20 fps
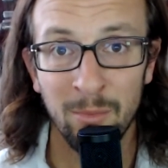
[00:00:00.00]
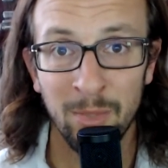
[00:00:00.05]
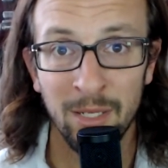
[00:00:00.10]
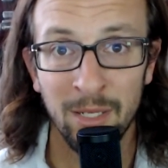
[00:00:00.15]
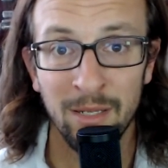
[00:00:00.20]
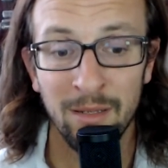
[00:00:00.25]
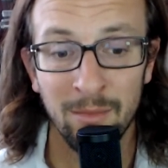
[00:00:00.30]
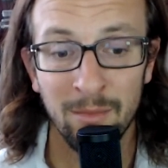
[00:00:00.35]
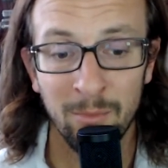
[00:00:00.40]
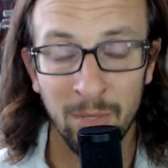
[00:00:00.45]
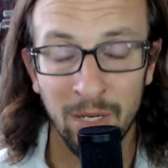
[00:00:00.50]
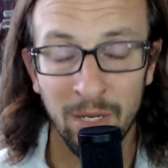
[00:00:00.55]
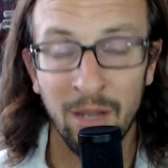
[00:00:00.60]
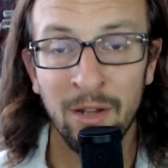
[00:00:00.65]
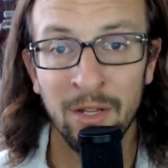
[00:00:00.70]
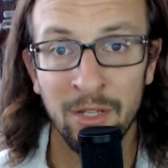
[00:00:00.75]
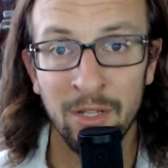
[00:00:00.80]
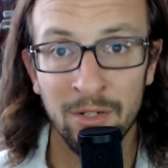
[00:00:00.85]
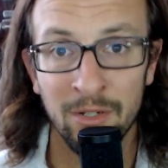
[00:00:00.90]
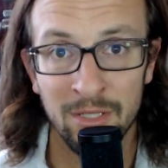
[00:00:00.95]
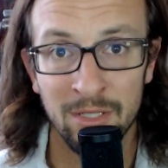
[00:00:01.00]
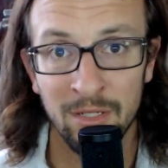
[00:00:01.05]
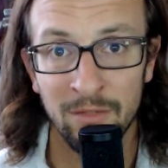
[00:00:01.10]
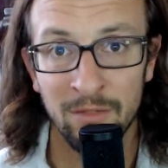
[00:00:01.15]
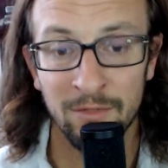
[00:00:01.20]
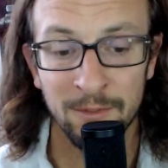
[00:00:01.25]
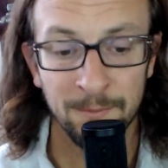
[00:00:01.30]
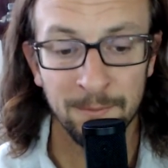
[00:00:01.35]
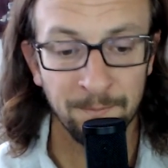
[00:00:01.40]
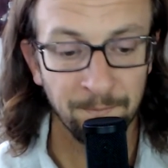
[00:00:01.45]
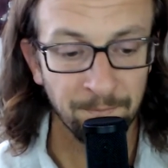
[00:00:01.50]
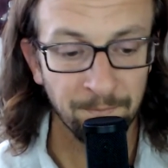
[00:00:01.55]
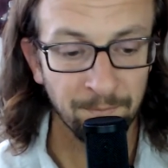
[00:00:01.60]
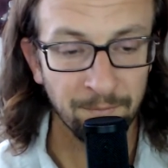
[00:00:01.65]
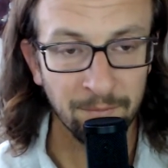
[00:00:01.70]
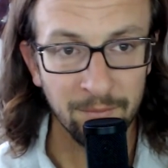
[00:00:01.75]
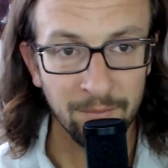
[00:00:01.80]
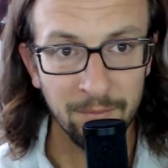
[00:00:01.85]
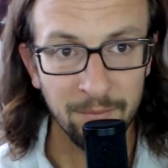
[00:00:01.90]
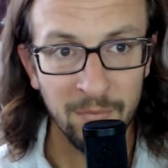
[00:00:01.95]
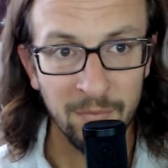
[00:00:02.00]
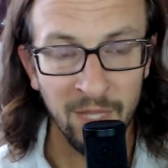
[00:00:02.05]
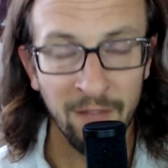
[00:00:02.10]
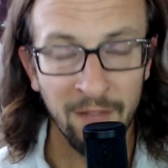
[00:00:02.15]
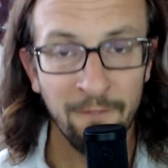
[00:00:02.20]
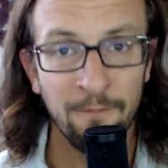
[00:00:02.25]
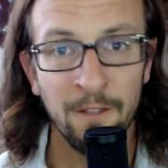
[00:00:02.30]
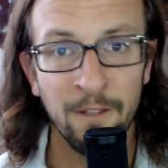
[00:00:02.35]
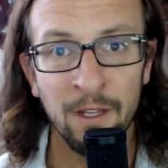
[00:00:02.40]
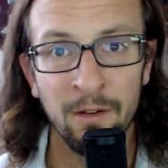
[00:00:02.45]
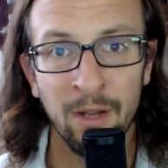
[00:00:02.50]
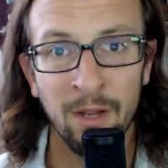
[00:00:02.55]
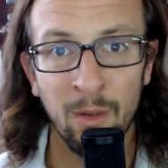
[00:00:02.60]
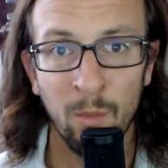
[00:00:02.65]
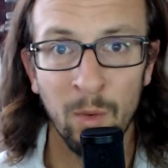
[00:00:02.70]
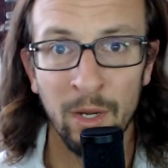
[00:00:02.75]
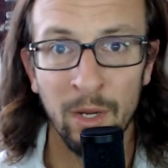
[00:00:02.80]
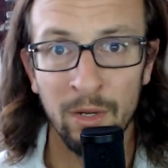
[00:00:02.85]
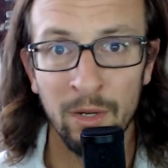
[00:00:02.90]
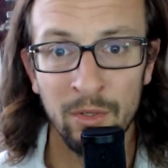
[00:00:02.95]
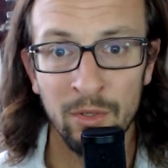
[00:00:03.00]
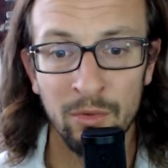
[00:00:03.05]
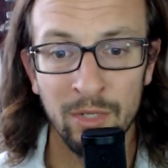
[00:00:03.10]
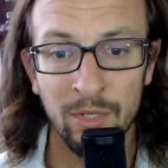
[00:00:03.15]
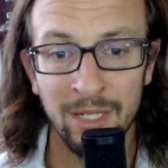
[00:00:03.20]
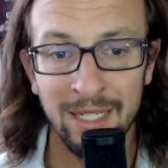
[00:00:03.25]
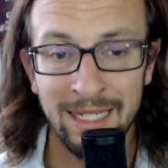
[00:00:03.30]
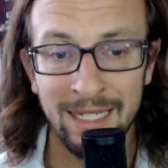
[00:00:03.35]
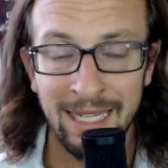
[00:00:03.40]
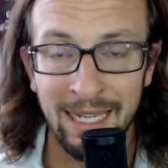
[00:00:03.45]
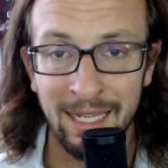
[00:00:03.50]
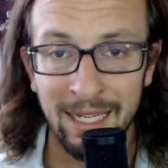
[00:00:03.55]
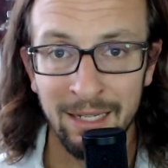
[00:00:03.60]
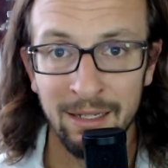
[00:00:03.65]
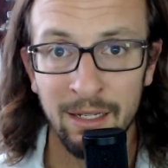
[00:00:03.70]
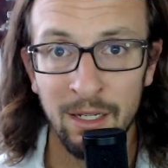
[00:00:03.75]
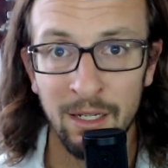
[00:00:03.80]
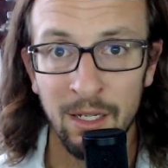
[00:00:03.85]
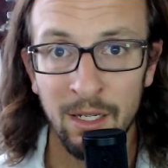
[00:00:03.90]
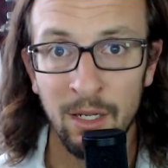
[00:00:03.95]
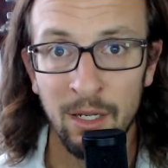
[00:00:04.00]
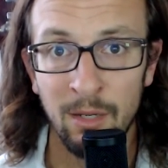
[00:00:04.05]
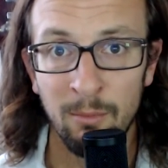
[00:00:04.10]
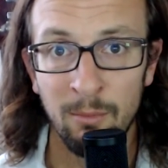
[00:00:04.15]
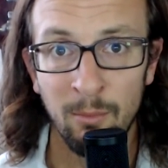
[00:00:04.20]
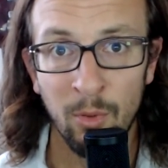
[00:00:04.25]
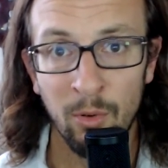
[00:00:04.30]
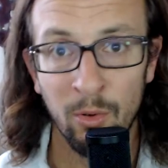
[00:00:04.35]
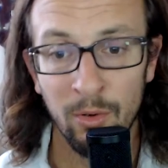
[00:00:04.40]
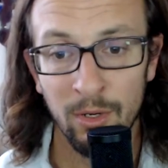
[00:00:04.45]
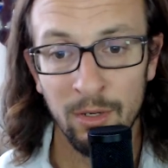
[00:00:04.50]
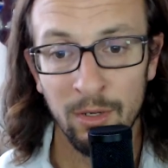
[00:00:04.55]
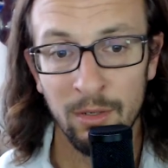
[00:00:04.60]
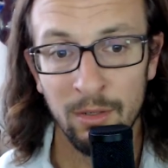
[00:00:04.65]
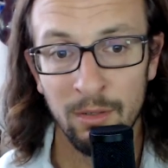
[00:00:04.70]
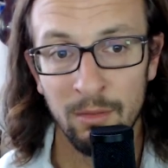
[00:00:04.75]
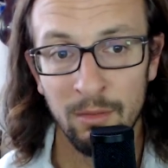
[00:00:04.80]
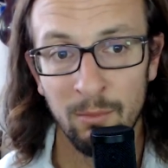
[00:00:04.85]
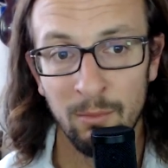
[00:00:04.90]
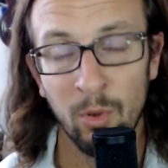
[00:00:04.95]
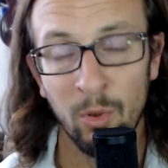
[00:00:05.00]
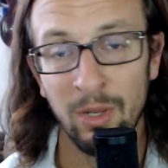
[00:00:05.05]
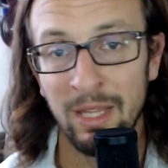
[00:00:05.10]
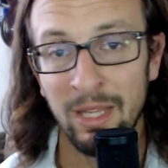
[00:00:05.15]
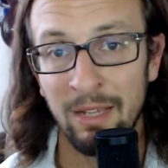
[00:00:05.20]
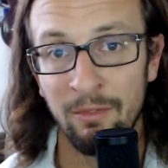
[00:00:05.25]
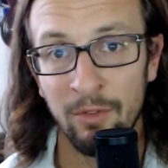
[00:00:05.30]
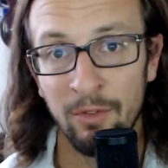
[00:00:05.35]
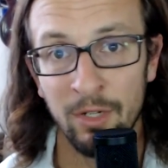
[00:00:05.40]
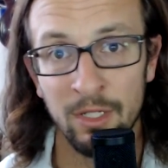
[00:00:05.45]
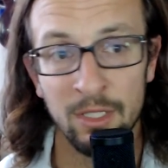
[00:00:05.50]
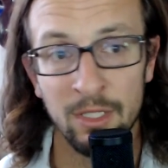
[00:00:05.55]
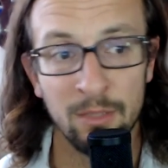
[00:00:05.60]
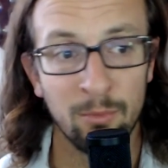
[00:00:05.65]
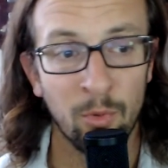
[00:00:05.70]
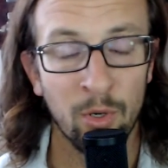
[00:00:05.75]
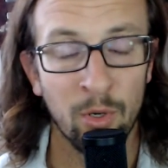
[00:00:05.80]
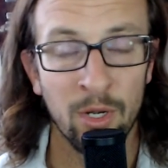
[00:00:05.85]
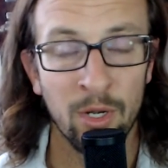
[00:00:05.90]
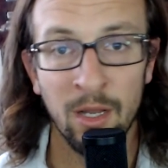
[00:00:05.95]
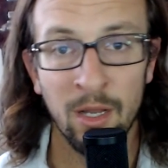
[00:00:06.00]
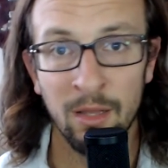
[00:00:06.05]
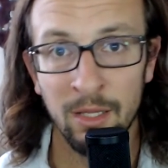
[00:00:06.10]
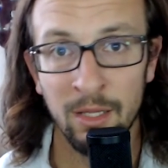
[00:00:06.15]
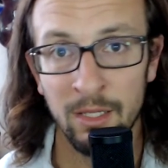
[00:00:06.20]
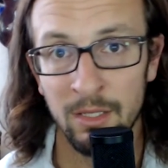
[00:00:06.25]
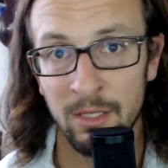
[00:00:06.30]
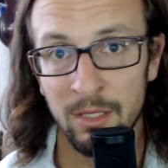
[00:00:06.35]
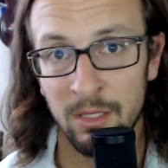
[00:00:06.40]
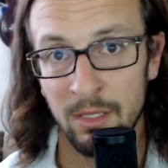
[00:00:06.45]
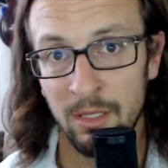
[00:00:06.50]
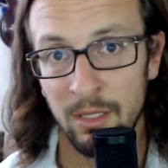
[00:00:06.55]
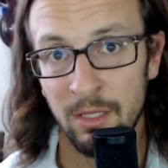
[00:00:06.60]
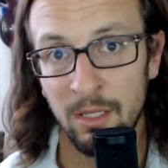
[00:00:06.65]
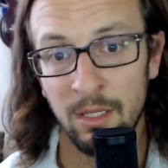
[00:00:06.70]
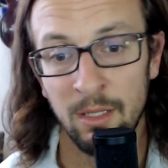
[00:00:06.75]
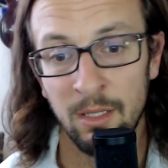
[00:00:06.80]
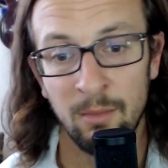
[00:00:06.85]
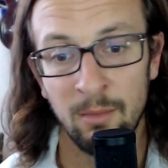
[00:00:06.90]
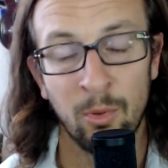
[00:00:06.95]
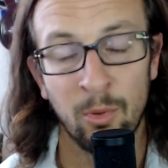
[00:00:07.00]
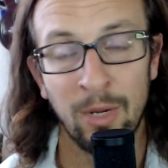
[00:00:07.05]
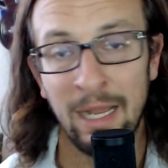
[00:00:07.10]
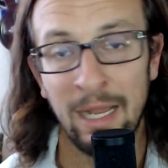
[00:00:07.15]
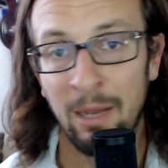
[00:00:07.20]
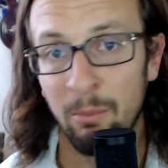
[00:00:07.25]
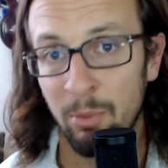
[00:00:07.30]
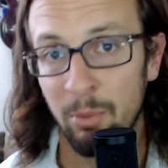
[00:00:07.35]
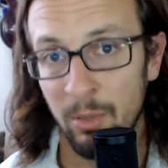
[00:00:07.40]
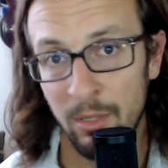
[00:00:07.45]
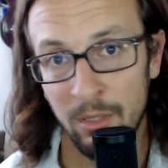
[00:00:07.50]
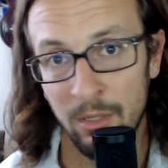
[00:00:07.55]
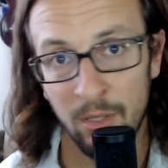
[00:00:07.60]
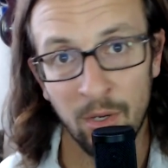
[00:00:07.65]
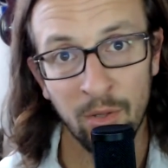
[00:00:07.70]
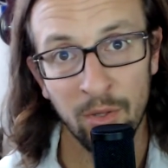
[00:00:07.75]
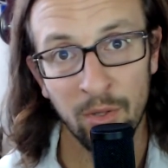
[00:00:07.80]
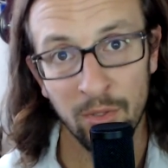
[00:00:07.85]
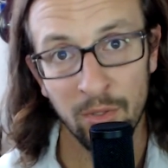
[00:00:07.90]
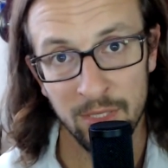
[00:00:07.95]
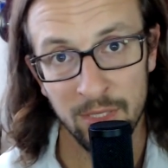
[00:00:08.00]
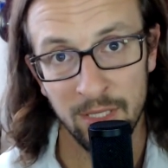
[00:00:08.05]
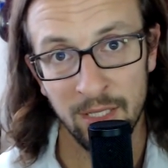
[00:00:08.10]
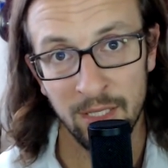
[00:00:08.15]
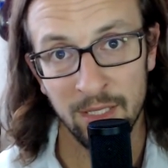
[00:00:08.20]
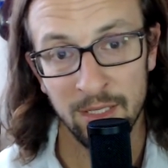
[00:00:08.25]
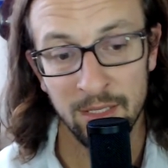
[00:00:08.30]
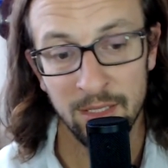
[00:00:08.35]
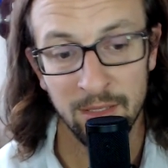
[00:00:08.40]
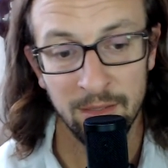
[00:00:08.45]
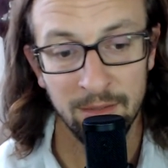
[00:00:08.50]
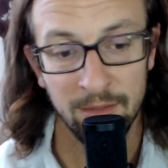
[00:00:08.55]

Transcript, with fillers: But but audit yourself and figure out where you can gain more more leverage, more knowledge, more output, all those things.